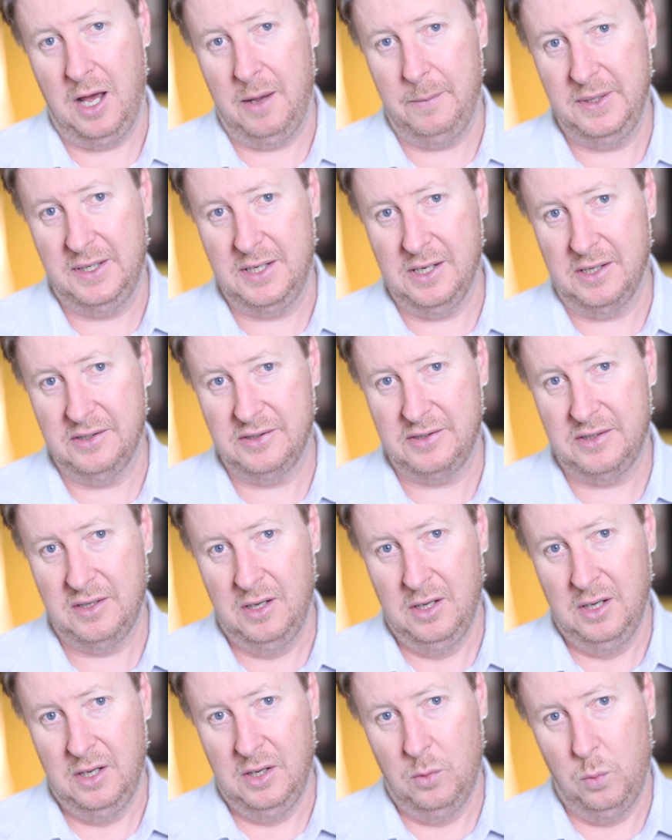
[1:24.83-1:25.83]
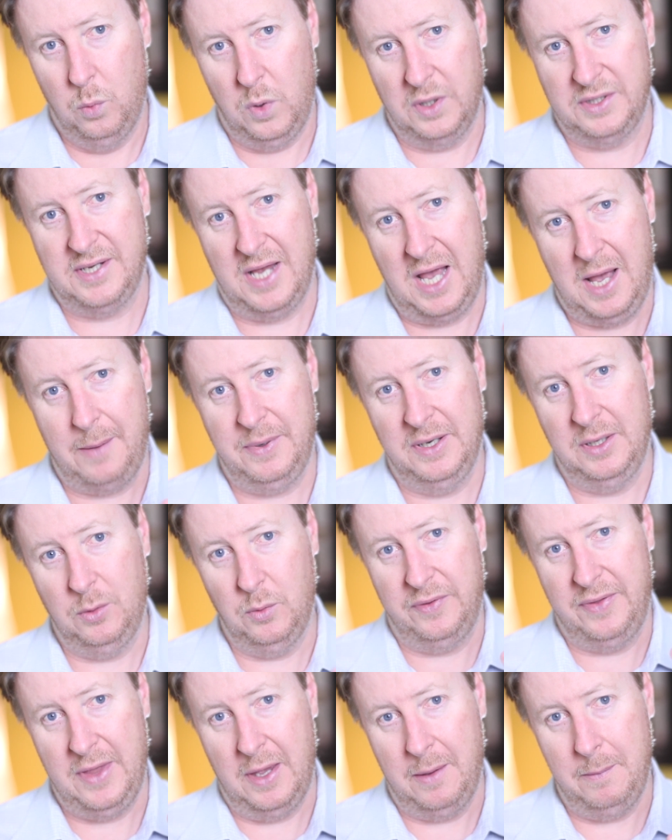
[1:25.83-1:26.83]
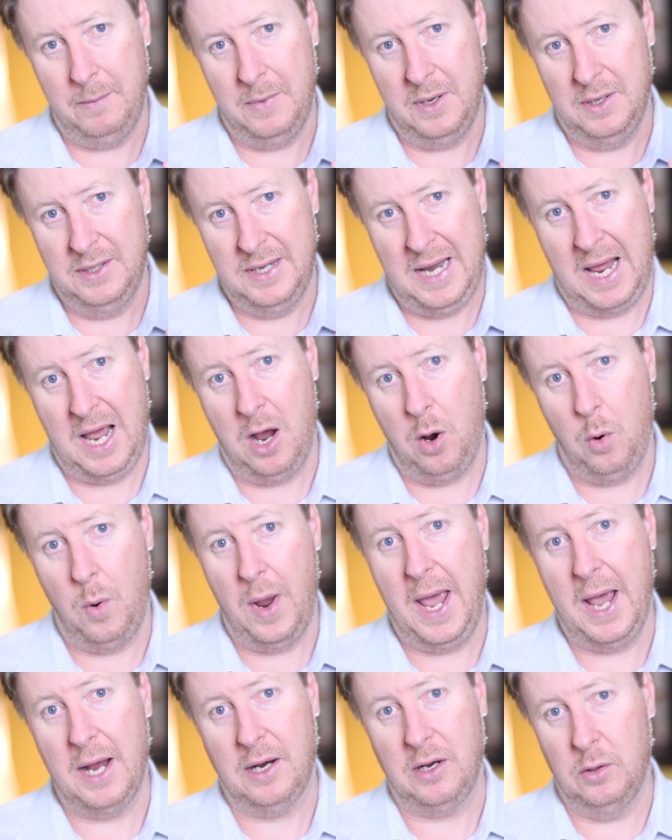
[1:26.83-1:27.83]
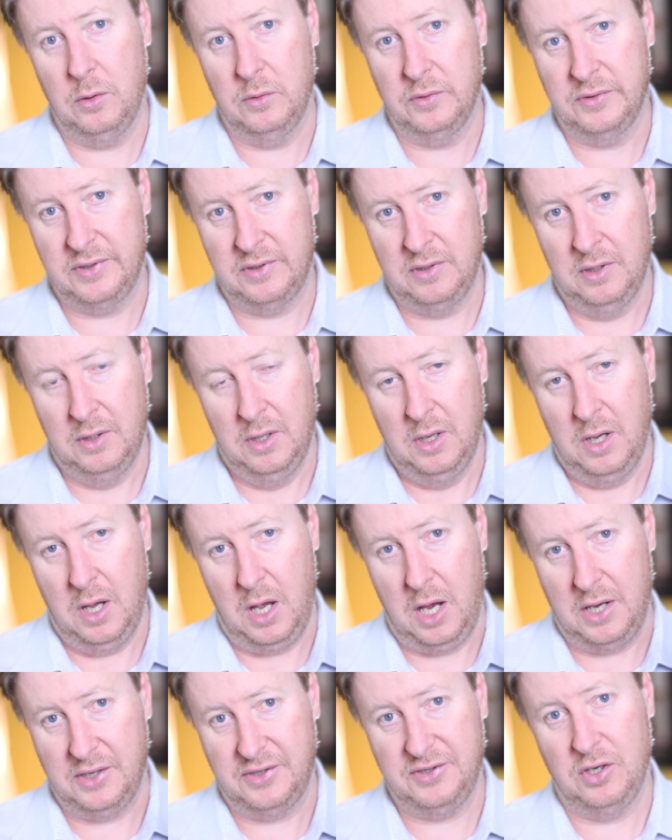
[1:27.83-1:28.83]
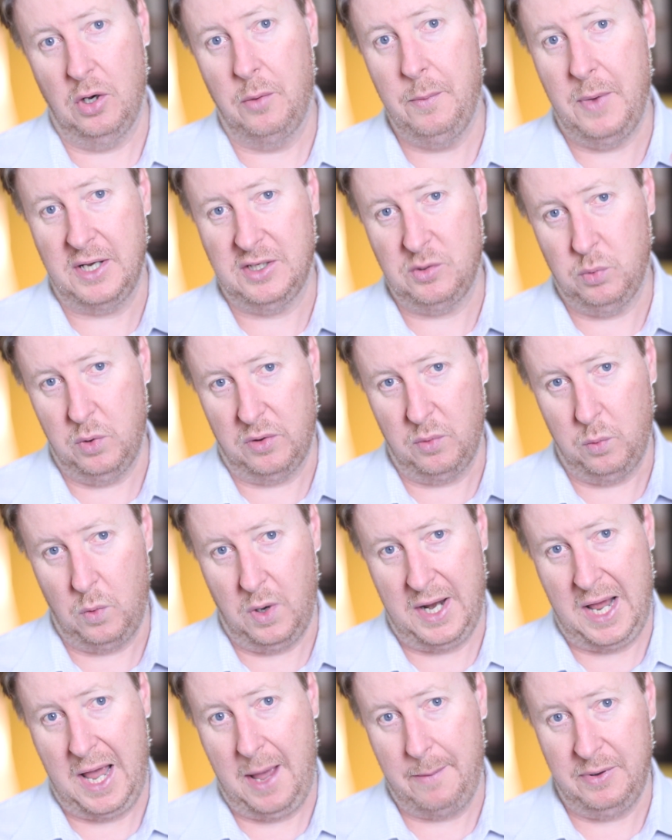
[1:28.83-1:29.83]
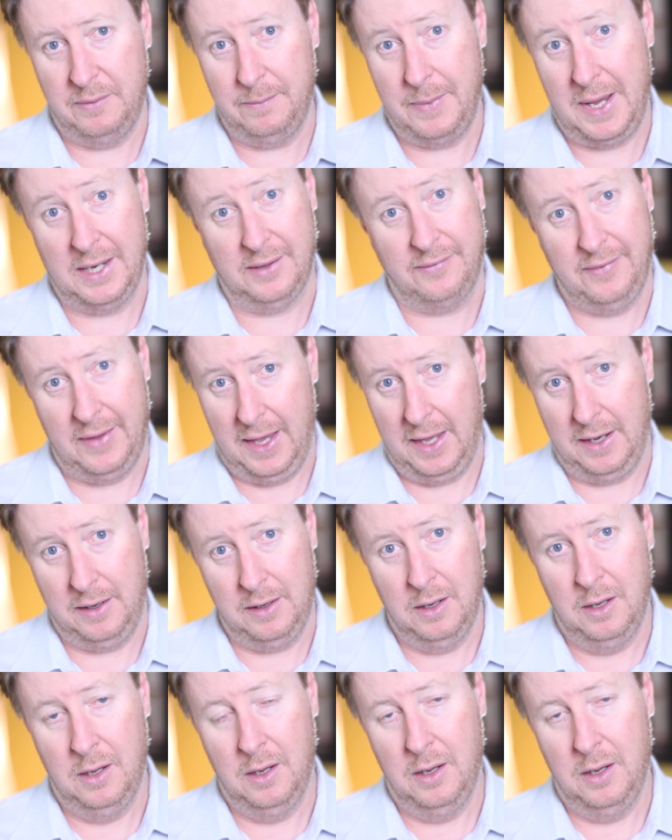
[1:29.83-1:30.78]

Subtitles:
Because what's happening with them now echoes so much with what happened back then.